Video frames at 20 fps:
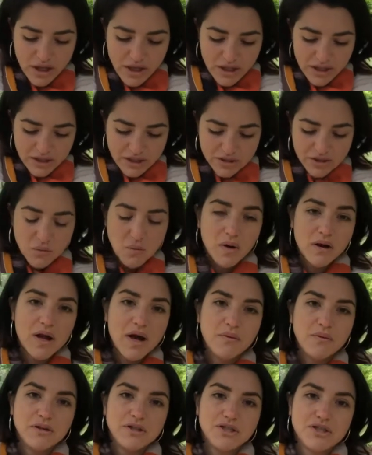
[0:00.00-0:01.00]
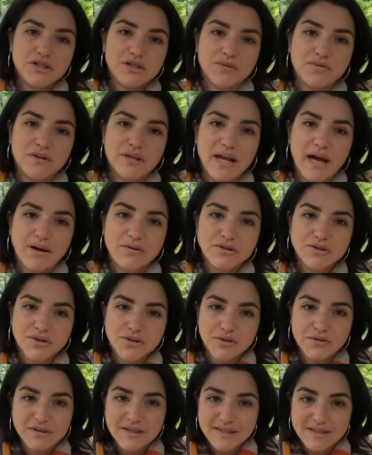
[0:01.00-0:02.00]
So what I will just read out to
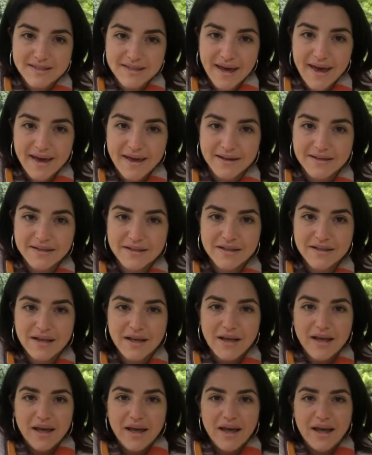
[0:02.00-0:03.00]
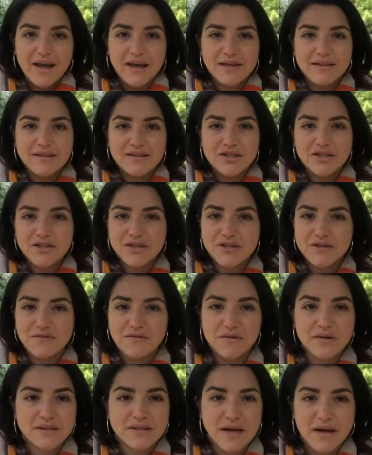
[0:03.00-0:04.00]
you instead is just a
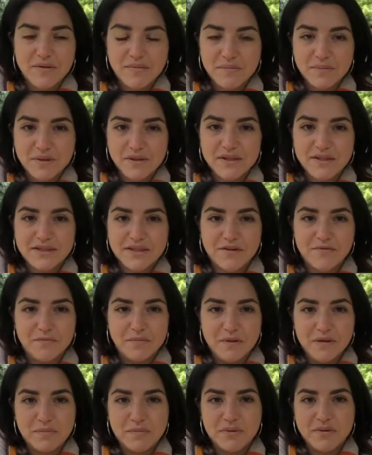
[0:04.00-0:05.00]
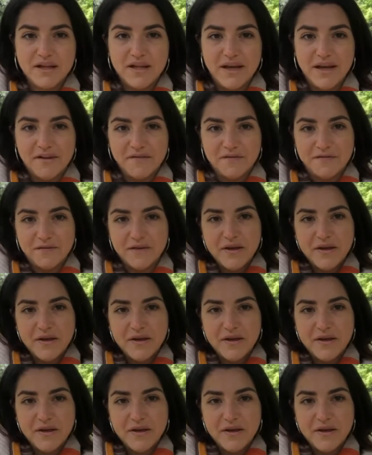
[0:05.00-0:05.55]
few examples of people that have